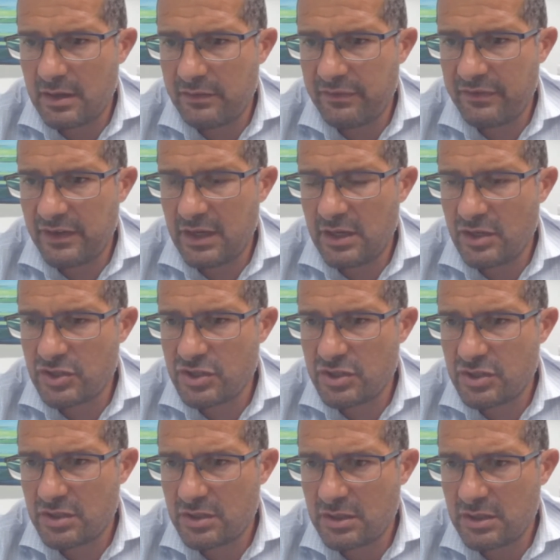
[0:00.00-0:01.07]

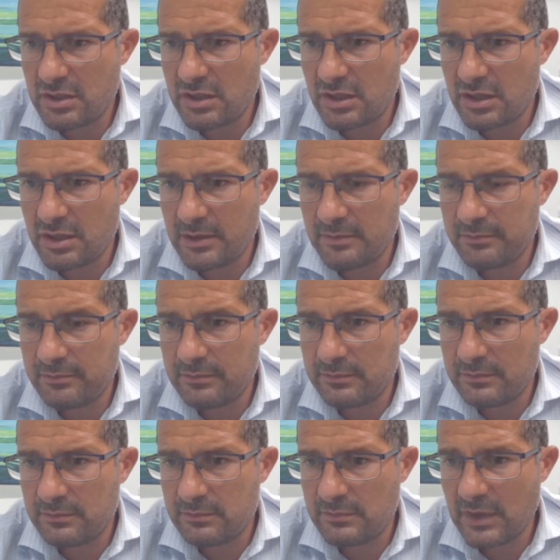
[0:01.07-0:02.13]
finished the
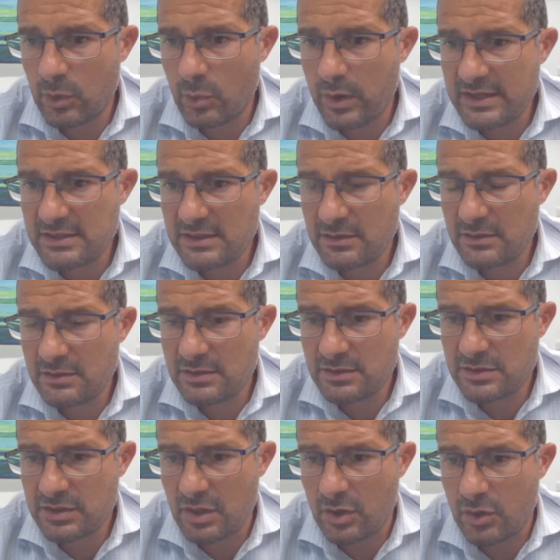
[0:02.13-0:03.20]
questions.
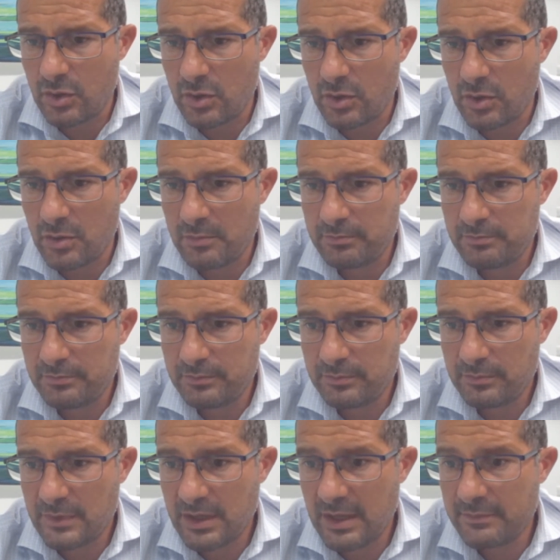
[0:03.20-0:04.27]
So
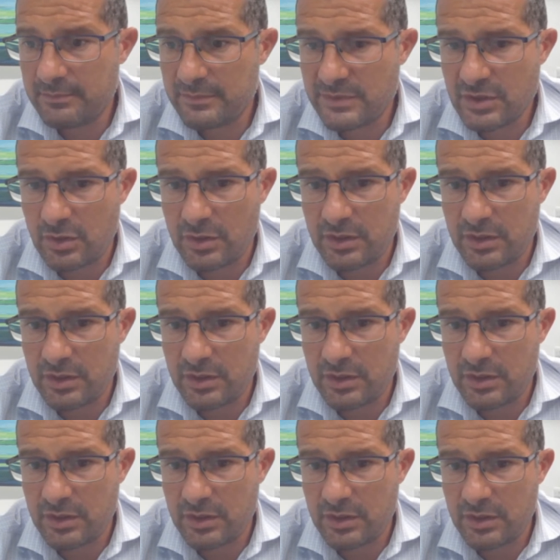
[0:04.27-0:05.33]
yeah, so
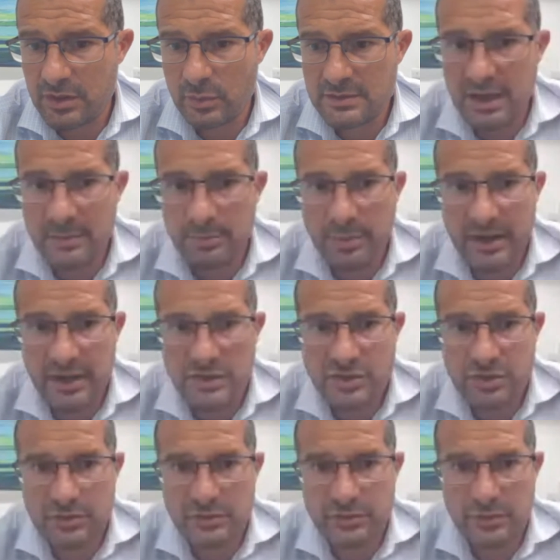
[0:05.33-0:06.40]
it
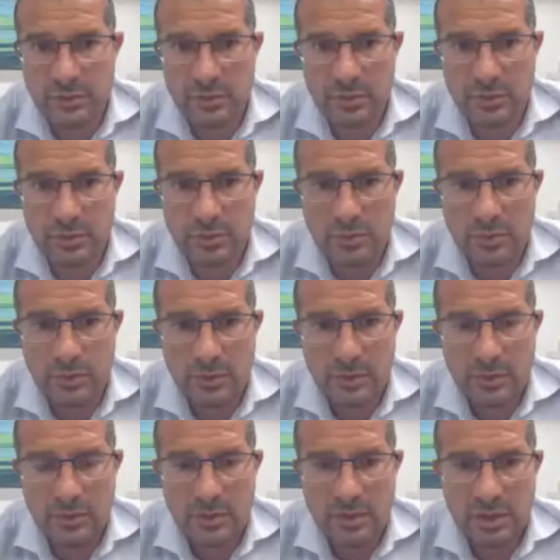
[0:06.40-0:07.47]
was my pleasure
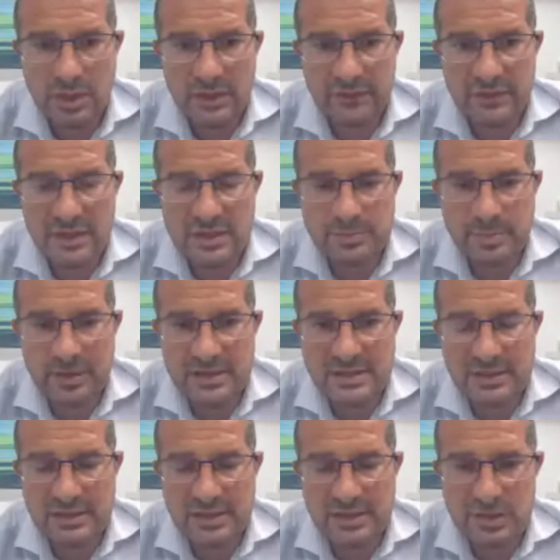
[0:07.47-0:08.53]
to
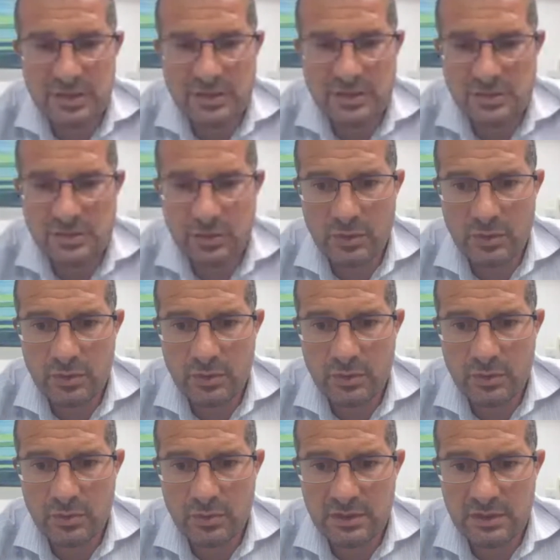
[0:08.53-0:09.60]
give these presentations
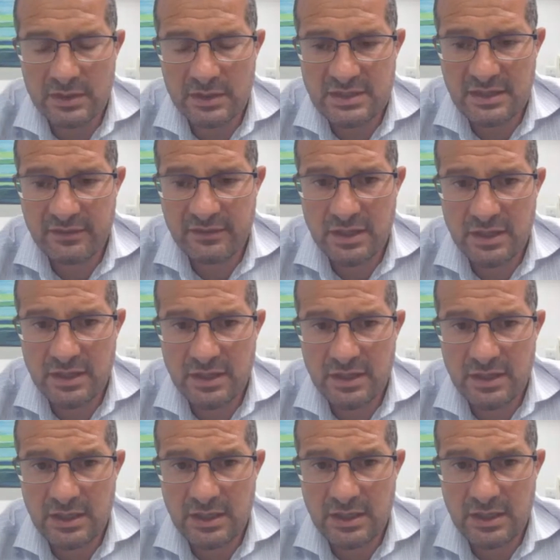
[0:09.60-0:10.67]
to you this
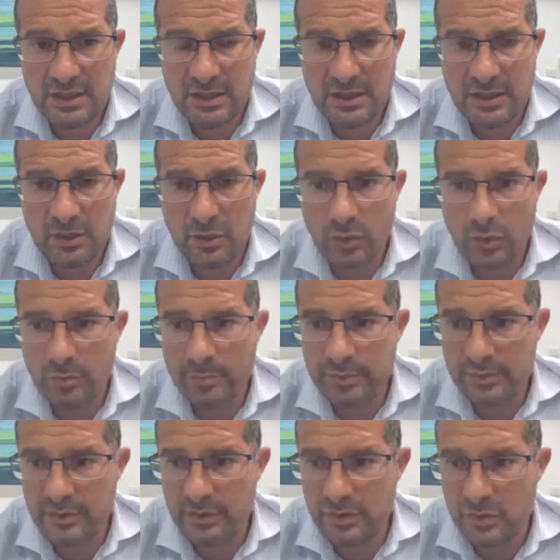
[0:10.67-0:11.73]
evening, and I
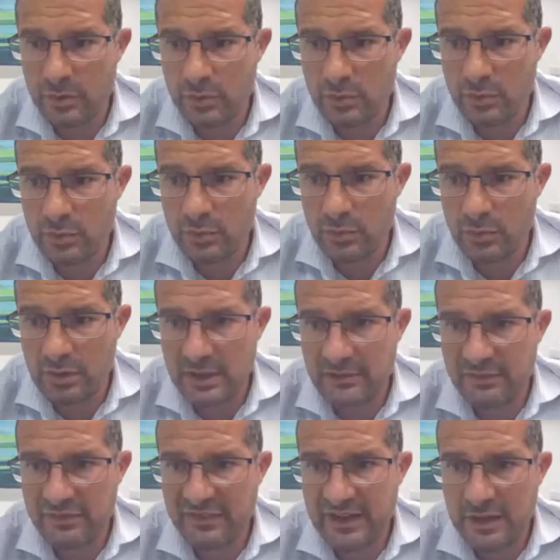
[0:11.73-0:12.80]
hope you
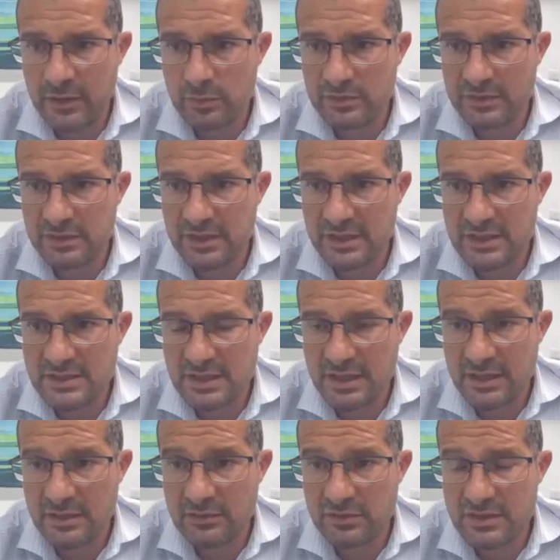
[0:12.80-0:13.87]
have found this
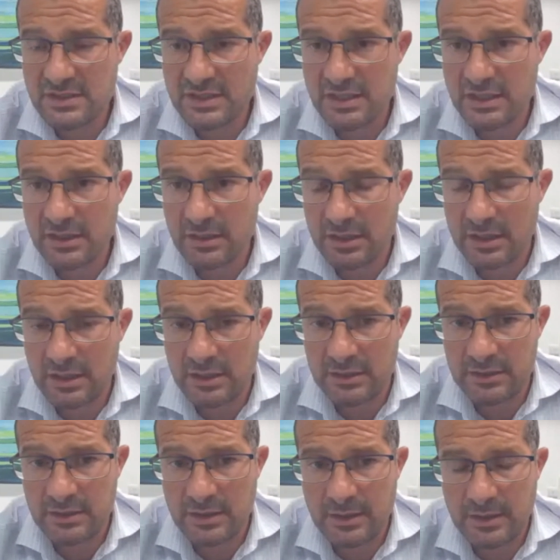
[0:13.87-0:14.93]
interesting.
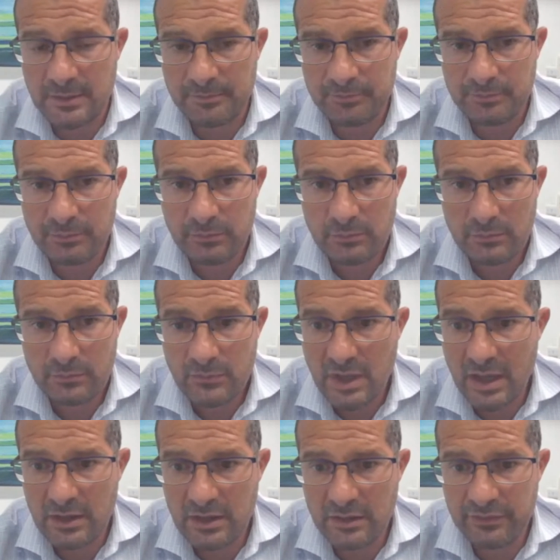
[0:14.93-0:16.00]
And
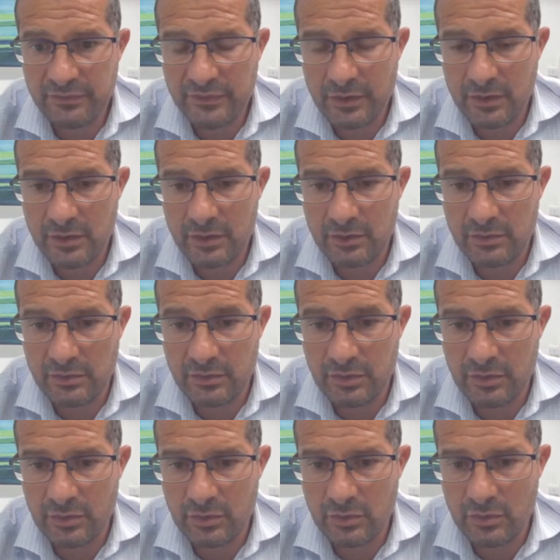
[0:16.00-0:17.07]
yeah, if
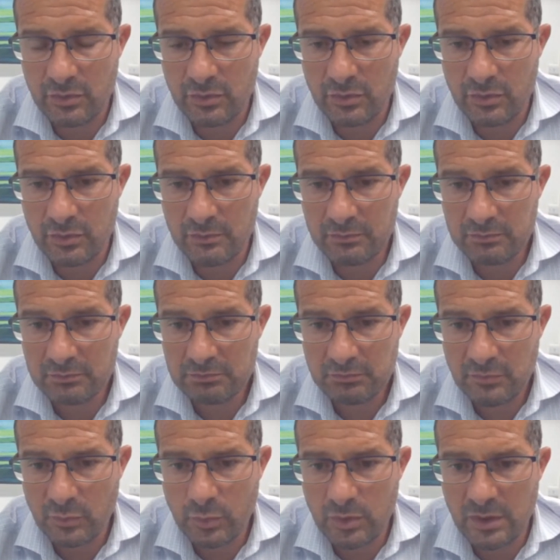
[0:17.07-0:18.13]
you
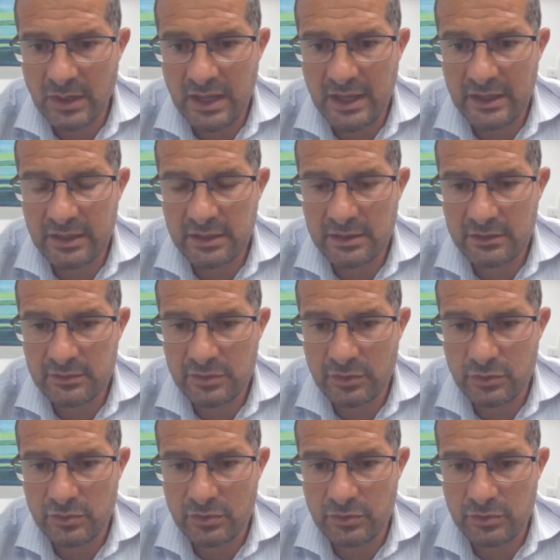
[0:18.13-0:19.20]
would like
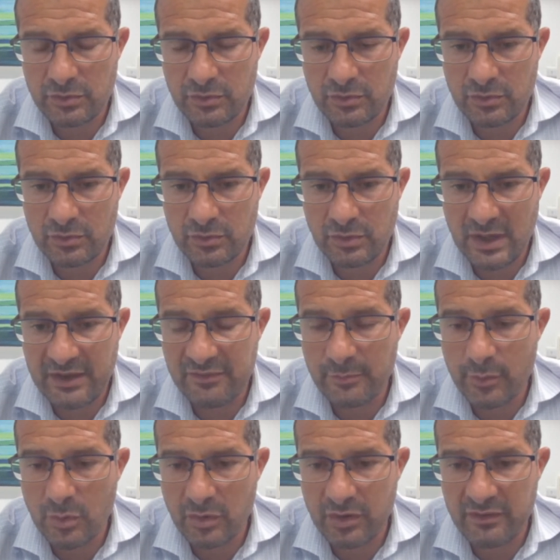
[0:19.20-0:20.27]
to have
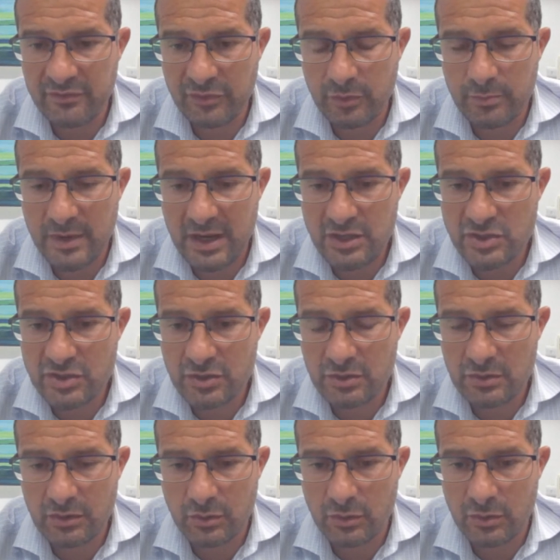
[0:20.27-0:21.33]
more
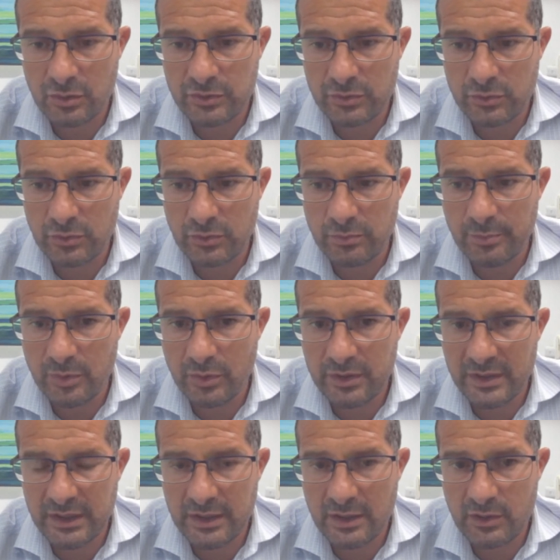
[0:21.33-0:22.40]
information or to book
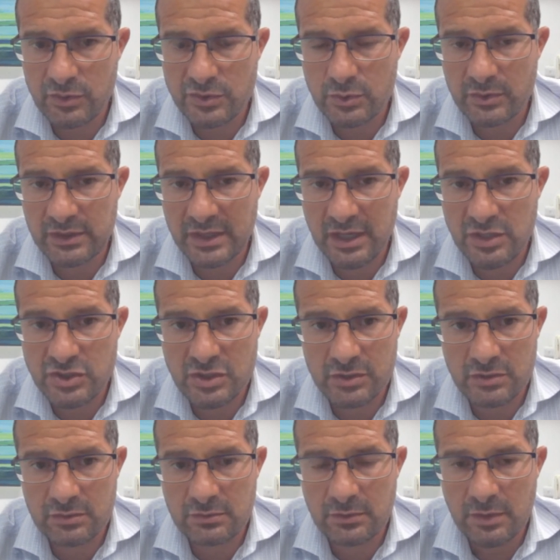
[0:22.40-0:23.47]
a
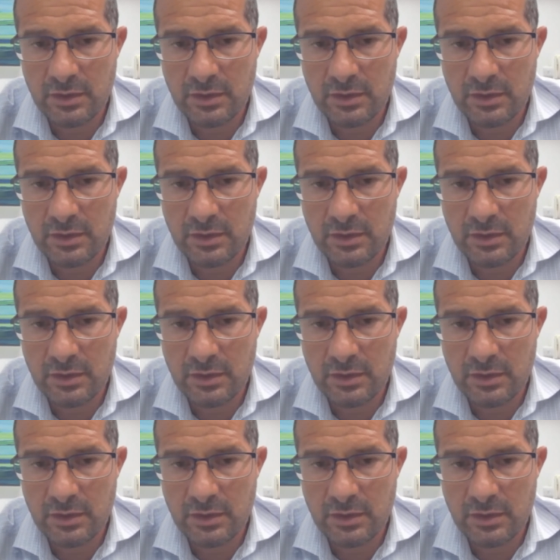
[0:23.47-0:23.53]
consultation